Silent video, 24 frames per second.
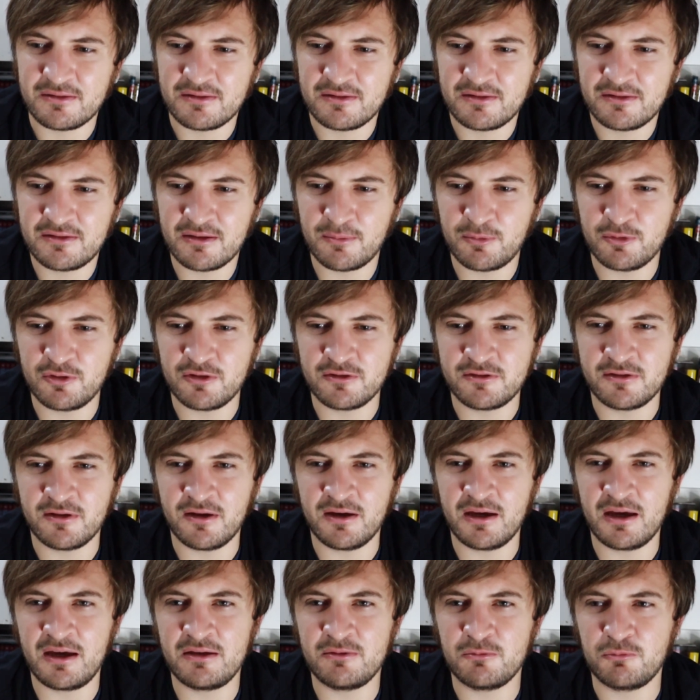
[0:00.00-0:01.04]
Simple
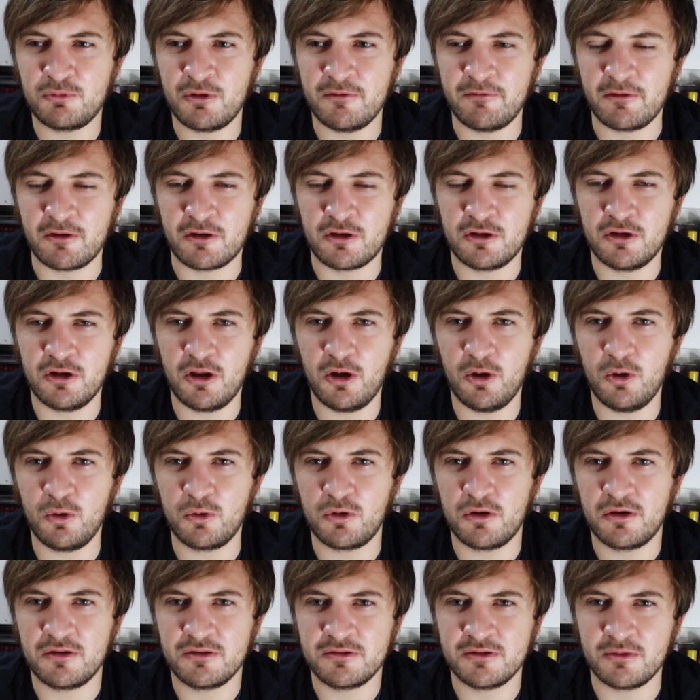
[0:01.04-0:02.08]
design with a
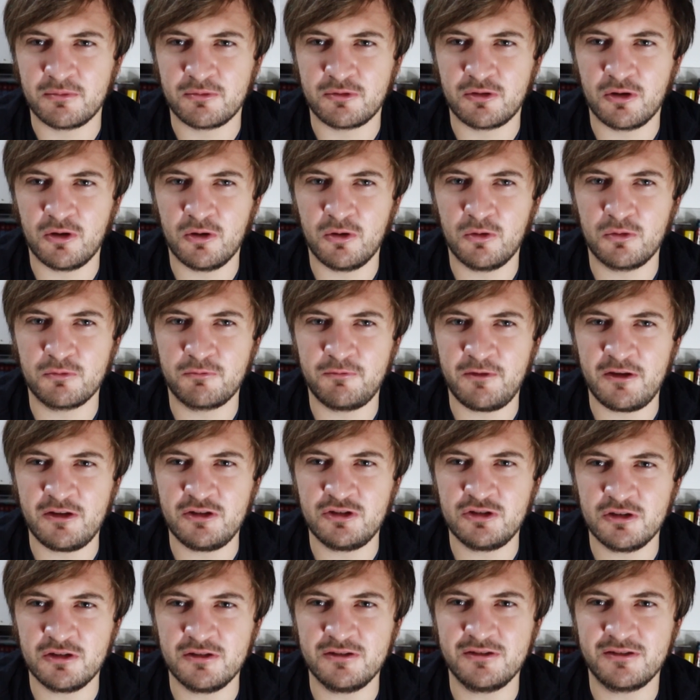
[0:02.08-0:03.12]
cloak, some gold
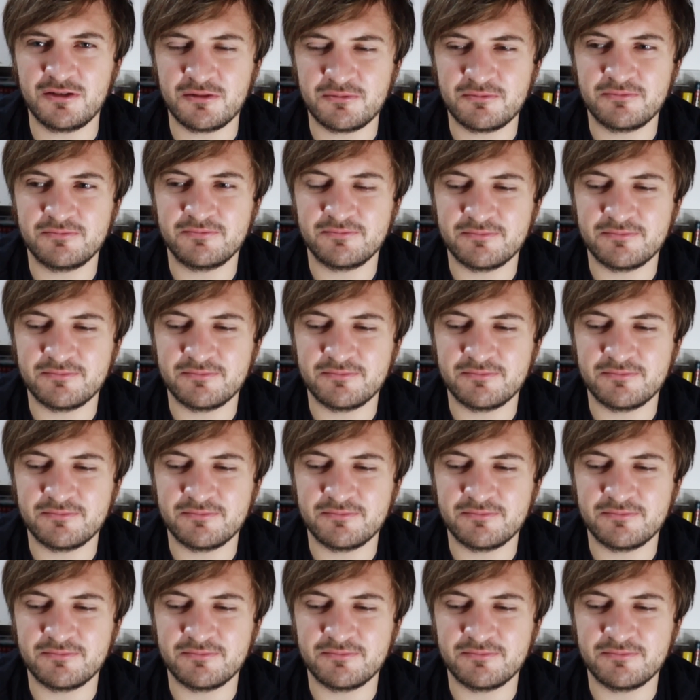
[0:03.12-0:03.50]
features.